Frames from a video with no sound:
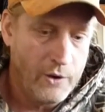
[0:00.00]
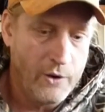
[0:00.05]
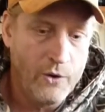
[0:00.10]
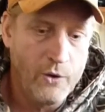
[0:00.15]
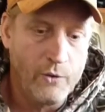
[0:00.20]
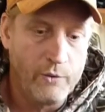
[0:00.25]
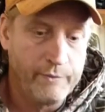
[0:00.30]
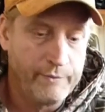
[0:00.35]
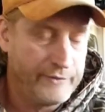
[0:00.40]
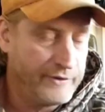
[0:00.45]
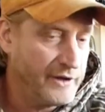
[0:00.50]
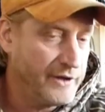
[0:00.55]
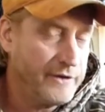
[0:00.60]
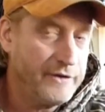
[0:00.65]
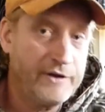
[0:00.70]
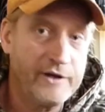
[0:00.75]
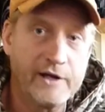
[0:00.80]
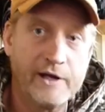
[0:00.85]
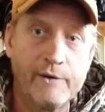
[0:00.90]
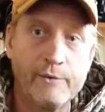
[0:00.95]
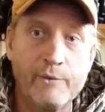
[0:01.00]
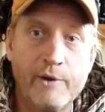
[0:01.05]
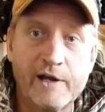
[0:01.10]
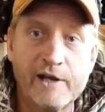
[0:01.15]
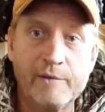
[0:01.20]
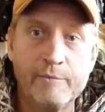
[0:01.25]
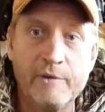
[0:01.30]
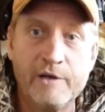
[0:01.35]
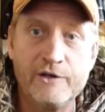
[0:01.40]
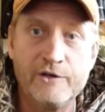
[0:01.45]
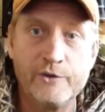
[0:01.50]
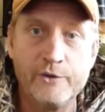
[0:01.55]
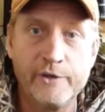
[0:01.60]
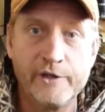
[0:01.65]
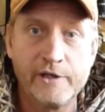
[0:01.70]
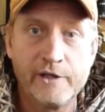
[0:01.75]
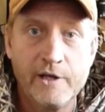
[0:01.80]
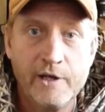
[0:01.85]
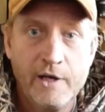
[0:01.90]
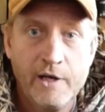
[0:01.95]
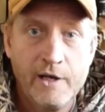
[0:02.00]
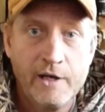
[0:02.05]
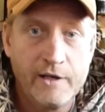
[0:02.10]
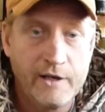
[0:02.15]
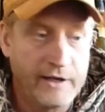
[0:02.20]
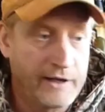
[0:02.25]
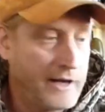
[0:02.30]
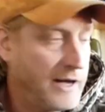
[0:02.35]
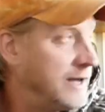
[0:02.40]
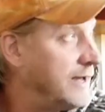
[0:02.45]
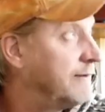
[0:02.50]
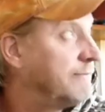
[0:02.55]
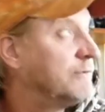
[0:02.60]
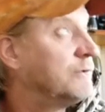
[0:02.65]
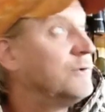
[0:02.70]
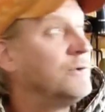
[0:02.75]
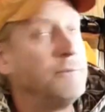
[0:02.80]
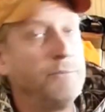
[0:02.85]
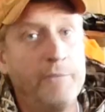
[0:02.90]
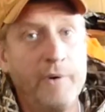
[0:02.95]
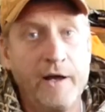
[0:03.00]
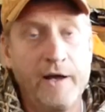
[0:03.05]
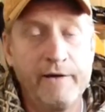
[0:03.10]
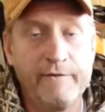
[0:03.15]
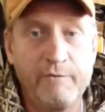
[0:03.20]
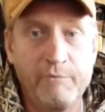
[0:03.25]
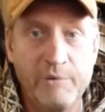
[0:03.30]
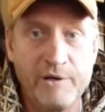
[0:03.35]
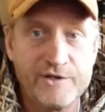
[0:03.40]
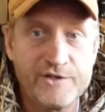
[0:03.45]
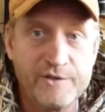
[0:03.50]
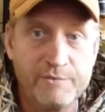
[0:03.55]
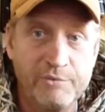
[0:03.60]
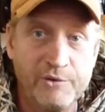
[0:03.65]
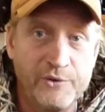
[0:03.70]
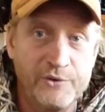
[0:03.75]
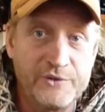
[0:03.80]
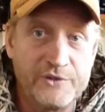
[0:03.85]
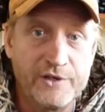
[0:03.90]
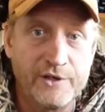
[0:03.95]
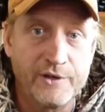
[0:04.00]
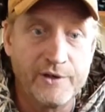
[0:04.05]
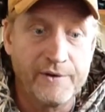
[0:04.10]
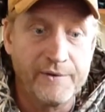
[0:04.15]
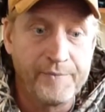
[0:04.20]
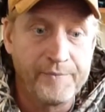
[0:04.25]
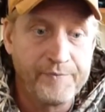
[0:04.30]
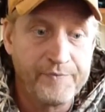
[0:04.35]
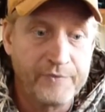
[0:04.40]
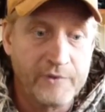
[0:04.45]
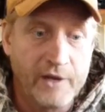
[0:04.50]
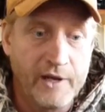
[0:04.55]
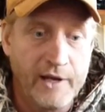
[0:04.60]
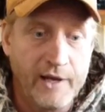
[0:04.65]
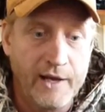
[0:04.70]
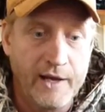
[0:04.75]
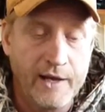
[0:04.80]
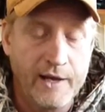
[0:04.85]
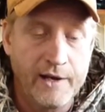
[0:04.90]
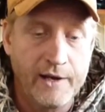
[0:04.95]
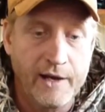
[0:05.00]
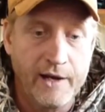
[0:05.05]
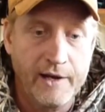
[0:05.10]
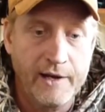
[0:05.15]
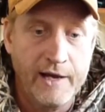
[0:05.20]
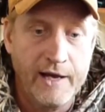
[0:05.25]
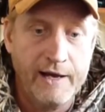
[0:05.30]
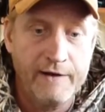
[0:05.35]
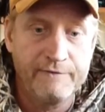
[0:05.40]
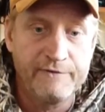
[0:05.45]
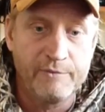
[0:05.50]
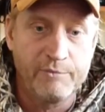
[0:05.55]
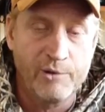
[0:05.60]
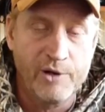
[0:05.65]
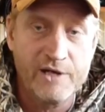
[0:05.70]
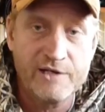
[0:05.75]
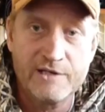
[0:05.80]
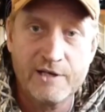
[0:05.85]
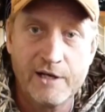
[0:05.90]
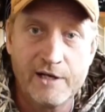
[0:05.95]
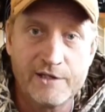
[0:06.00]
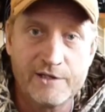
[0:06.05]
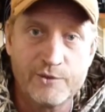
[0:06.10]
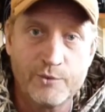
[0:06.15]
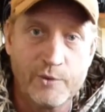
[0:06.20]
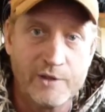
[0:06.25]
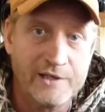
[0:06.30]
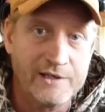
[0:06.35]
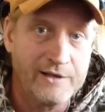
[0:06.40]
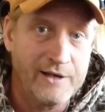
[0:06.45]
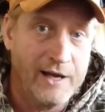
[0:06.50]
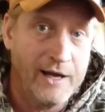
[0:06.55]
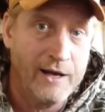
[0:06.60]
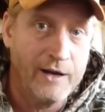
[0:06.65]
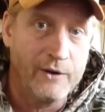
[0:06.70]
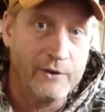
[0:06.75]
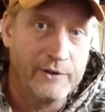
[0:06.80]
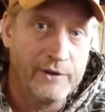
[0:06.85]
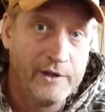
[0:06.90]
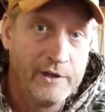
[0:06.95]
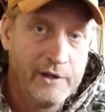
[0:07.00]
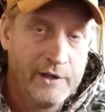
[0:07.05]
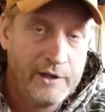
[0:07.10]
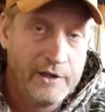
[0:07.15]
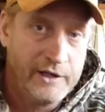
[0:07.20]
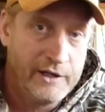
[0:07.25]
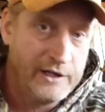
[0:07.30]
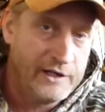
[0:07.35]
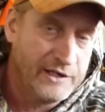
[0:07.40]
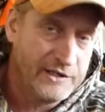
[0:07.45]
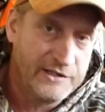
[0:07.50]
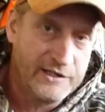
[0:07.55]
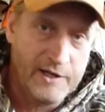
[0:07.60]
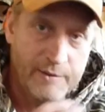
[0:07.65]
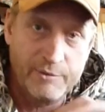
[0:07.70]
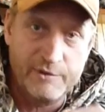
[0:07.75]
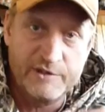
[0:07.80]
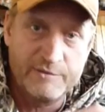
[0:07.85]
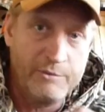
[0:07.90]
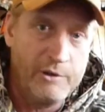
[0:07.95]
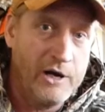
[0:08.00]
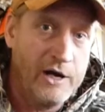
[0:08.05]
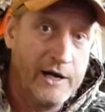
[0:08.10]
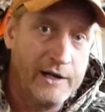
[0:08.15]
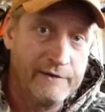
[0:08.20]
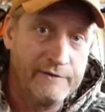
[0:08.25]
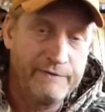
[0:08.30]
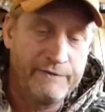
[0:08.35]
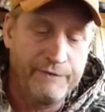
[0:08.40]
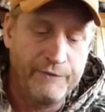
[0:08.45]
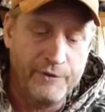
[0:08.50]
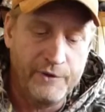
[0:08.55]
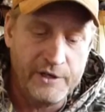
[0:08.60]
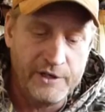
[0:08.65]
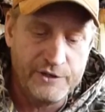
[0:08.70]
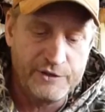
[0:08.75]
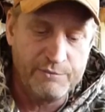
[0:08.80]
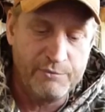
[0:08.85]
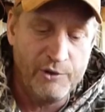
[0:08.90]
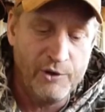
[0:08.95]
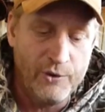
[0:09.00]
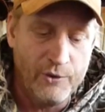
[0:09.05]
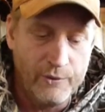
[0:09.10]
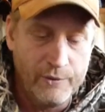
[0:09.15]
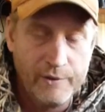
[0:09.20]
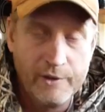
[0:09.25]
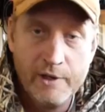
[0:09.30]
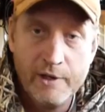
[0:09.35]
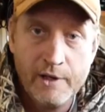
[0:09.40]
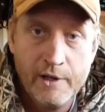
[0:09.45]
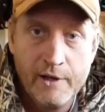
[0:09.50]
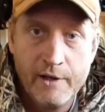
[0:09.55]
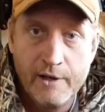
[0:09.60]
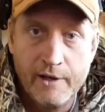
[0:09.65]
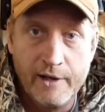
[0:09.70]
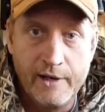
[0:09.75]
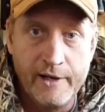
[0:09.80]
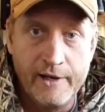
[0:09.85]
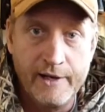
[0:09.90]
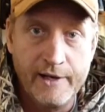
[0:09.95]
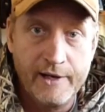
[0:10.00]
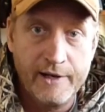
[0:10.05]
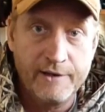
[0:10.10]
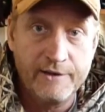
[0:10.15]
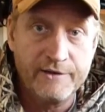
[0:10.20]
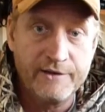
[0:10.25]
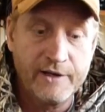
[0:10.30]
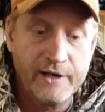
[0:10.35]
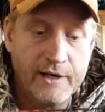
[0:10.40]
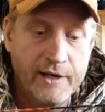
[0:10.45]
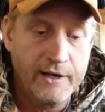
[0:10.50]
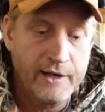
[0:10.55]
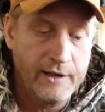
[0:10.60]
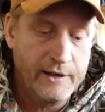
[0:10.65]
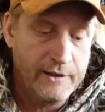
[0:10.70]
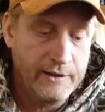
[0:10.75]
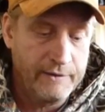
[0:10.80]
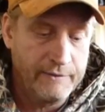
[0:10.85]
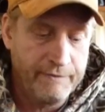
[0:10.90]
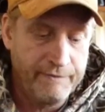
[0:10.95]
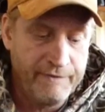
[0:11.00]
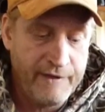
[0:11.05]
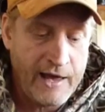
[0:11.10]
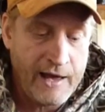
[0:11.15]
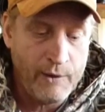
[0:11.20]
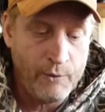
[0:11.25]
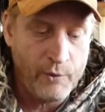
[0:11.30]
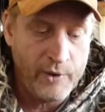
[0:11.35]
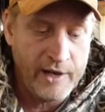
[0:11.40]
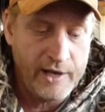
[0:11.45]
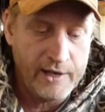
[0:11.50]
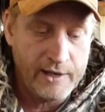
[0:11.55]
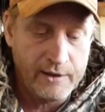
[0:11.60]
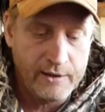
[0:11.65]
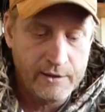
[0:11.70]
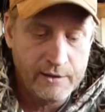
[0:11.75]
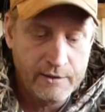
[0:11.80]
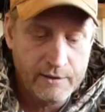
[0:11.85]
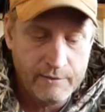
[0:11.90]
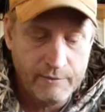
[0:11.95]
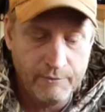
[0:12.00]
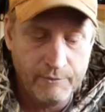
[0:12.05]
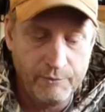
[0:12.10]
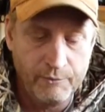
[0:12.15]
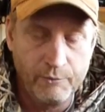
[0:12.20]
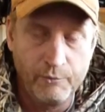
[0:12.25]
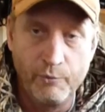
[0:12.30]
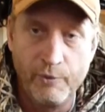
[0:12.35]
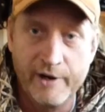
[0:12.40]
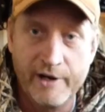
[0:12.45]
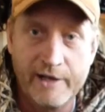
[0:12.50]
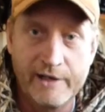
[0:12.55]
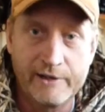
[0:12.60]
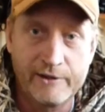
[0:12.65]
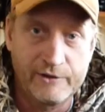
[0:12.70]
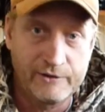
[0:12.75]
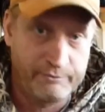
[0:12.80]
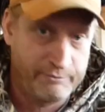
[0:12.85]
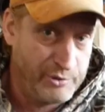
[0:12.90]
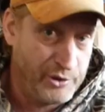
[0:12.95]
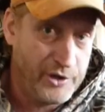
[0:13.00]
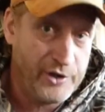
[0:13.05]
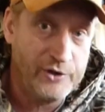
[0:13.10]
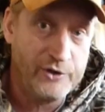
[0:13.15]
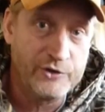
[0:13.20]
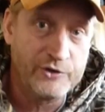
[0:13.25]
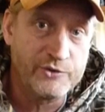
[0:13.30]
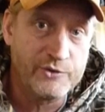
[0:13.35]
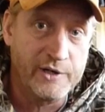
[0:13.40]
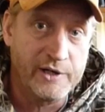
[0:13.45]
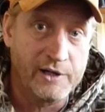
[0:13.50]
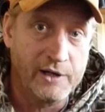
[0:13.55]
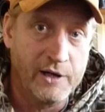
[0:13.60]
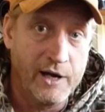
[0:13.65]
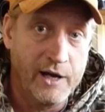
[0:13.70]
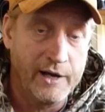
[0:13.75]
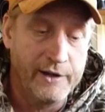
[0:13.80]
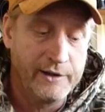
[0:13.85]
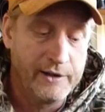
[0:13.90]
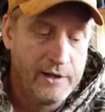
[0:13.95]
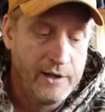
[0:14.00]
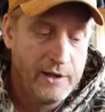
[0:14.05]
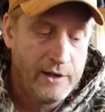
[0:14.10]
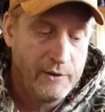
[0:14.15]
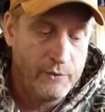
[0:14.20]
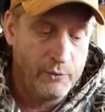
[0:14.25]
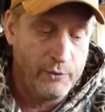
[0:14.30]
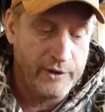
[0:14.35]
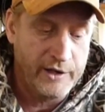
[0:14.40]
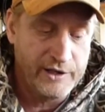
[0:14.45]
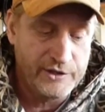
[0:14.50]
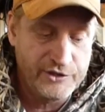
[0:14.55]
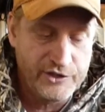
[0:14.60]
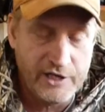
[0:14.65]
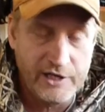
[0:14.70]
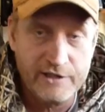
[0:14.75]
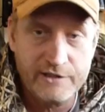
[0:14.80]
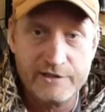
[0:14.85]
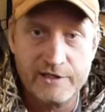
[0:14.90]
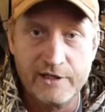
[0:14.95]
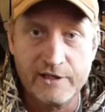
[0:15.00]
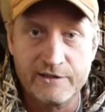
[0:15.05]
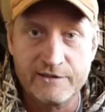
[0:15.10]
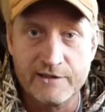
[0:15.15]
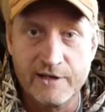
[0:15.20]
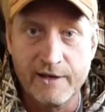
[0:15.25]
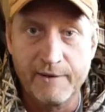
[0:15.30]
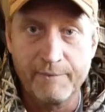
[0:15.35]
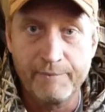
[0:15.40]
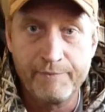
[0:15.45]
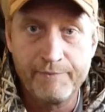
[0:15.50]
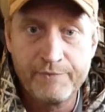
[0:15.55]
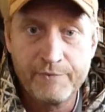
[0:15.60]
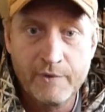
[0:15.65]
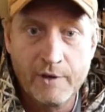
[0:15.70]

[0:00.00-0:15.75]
Oh, the other thing I recommend doing, like I have a bunch of bows here, and I have the brace heights written down in a separate spot for each bow, and that way when I put a new string on, when I change things up,